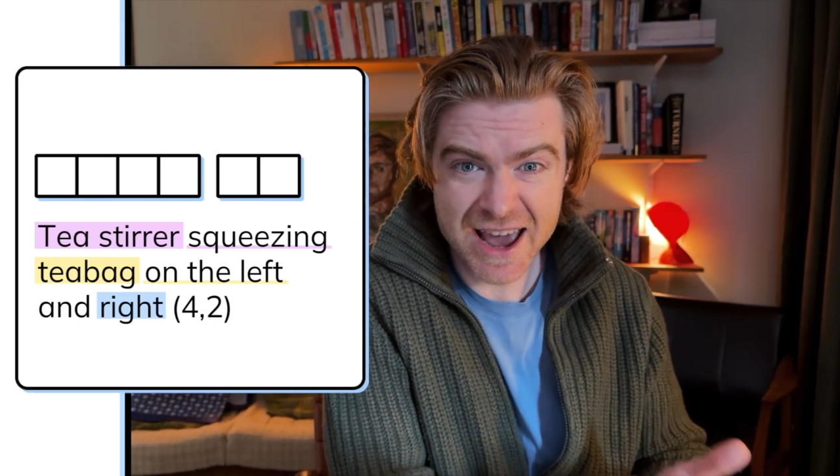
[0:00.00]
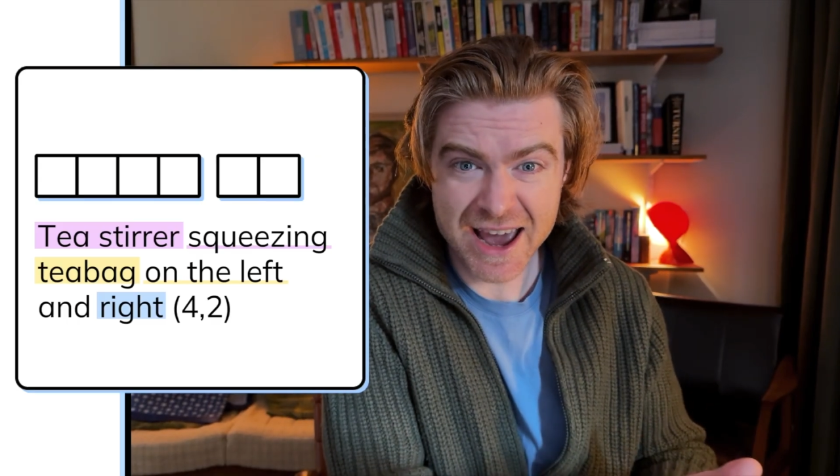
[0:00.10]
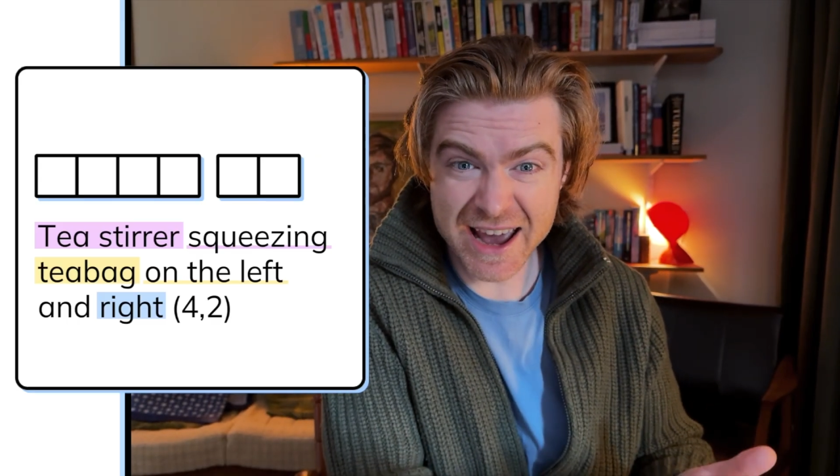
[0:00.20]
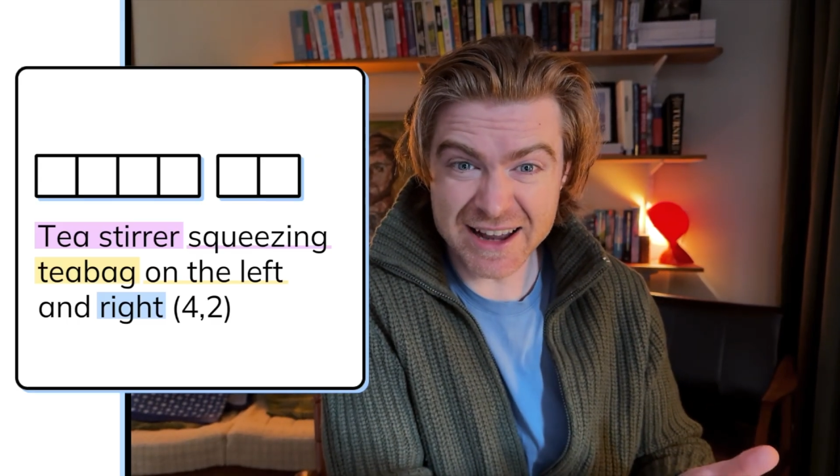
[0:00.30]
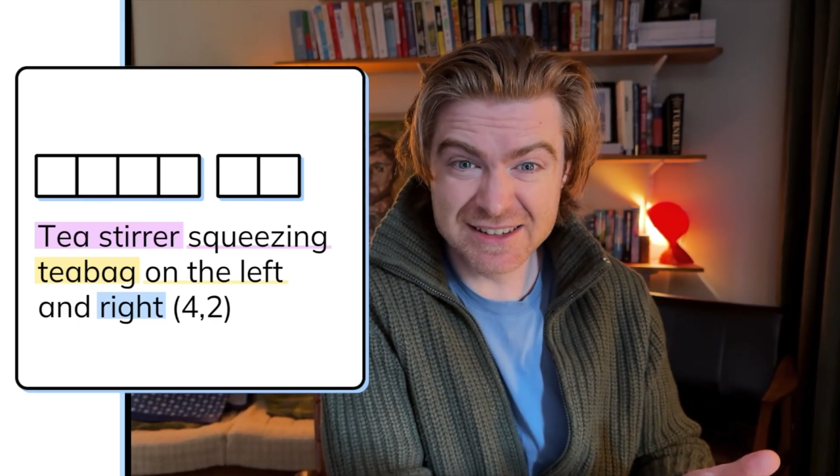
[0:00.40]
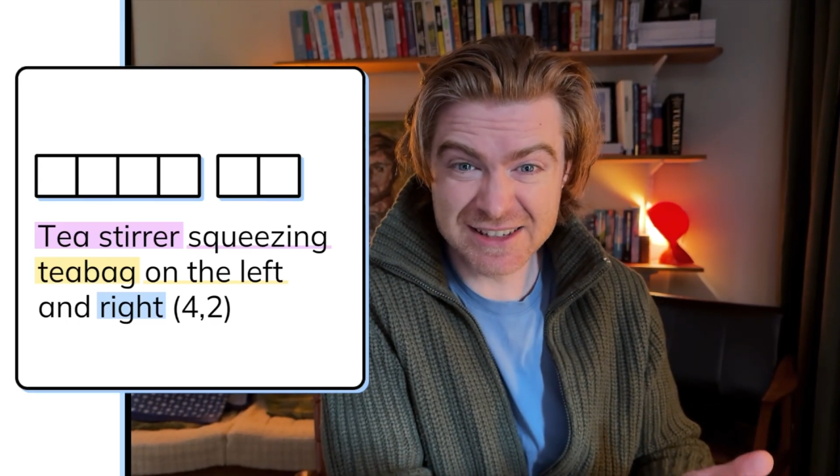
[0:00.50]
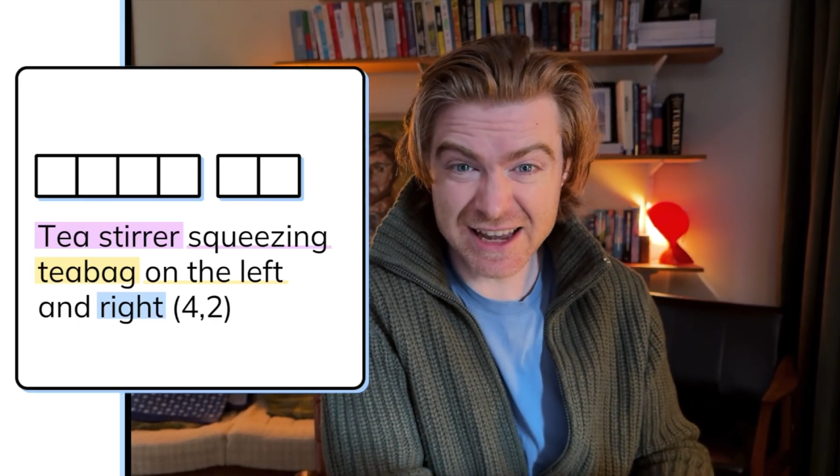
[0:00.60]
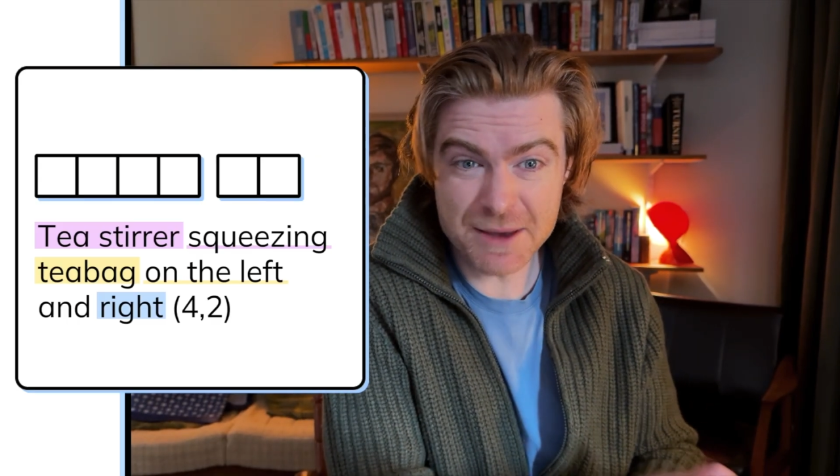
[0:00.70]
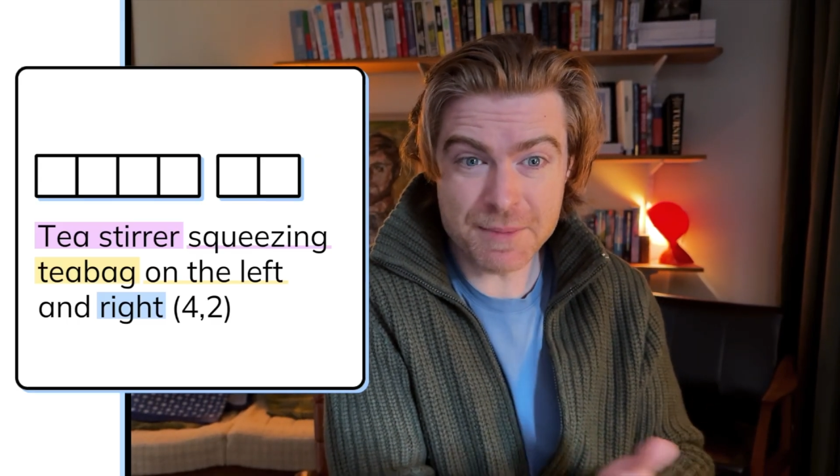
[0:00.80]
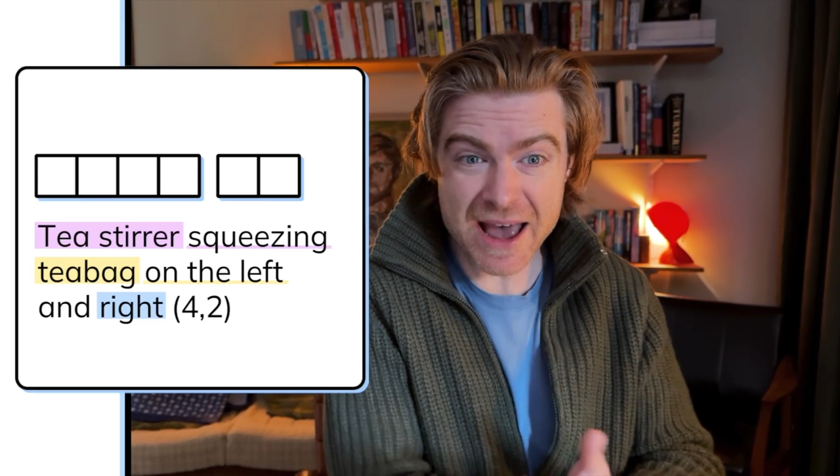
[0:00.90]
And
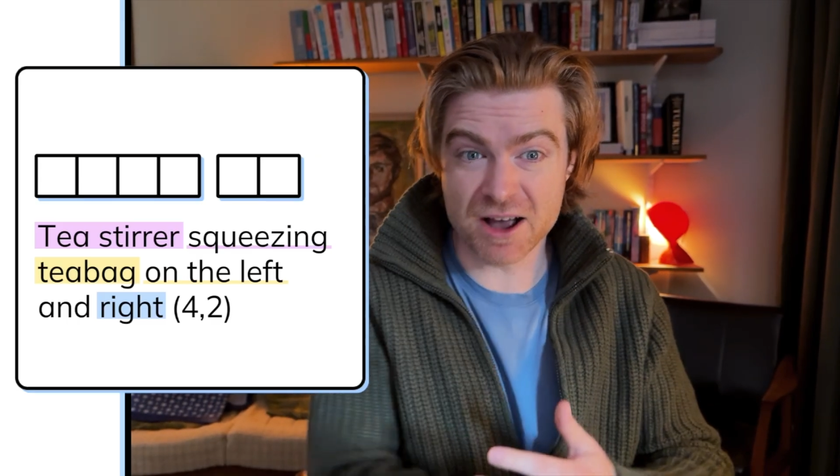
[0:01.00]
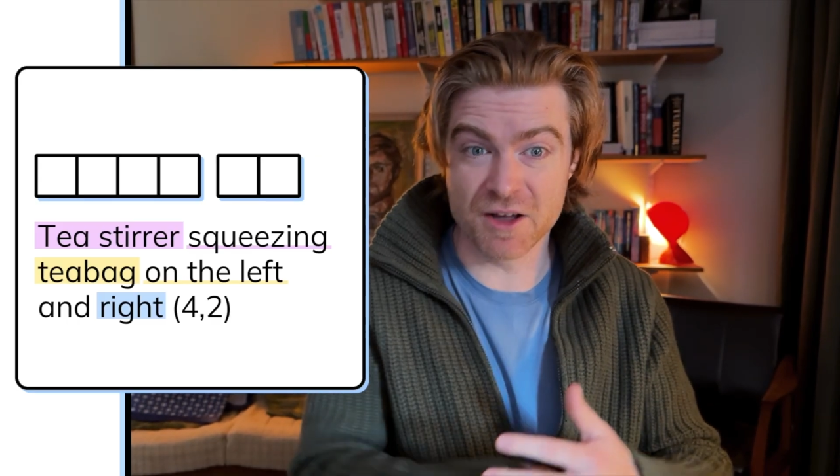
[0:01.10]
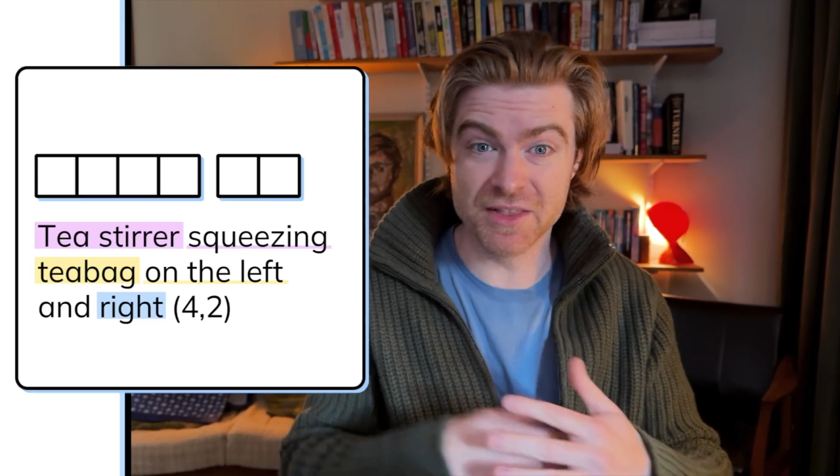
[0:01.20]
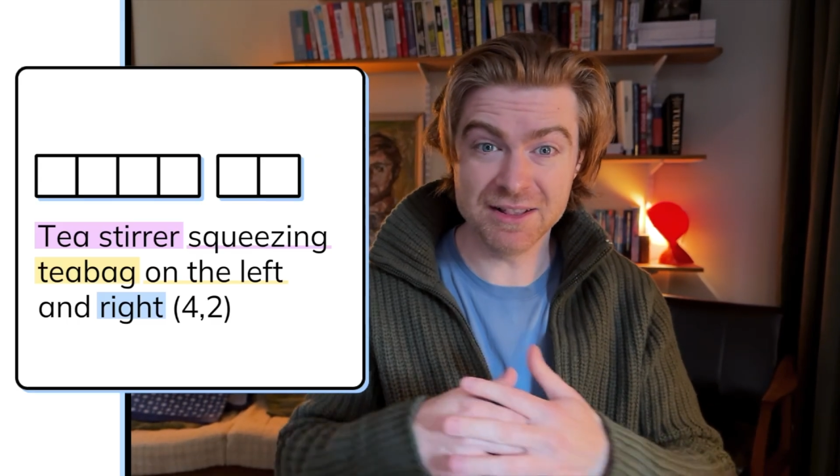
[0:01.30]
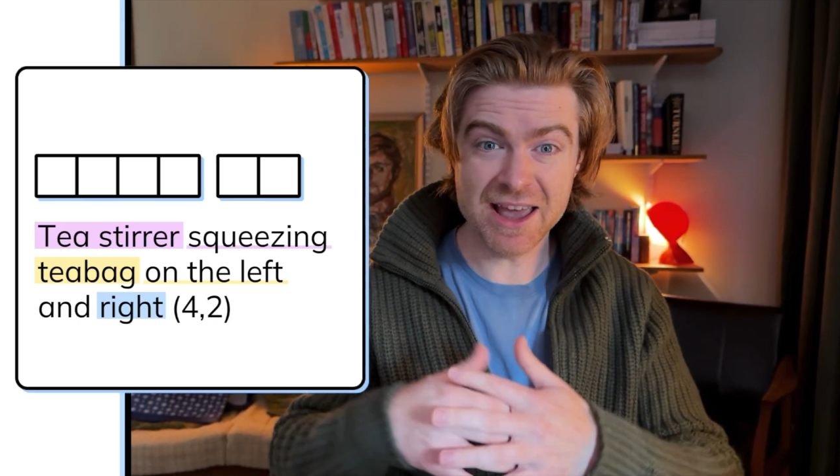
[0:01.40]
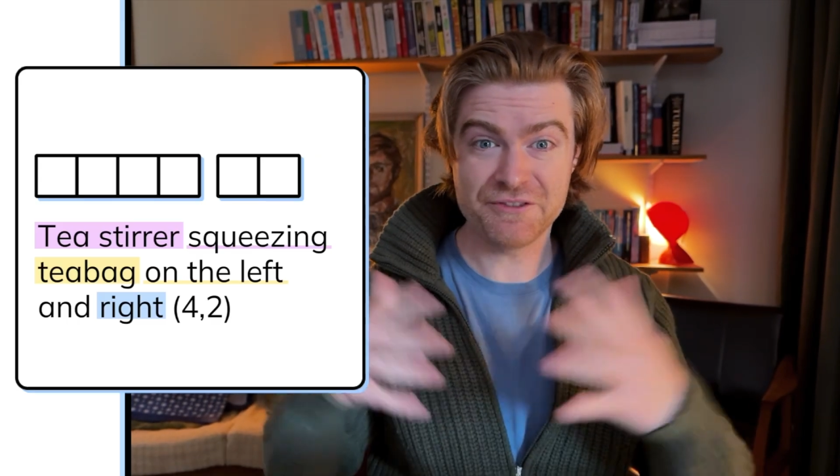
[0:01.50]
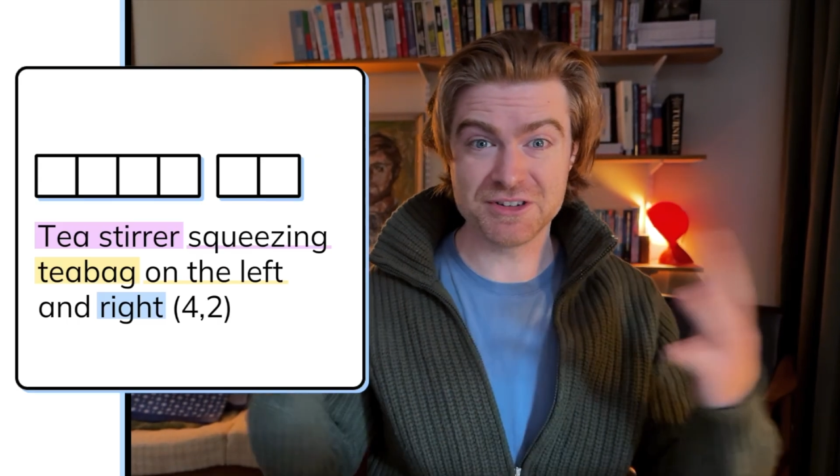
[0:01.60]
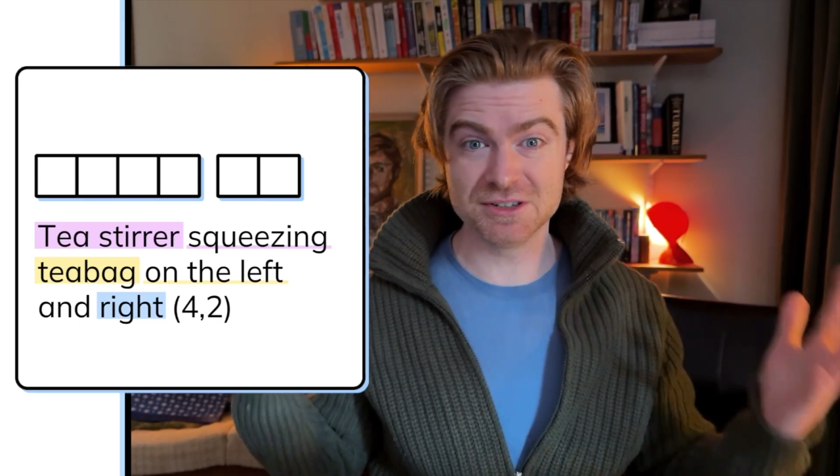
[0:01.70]
teabag on the left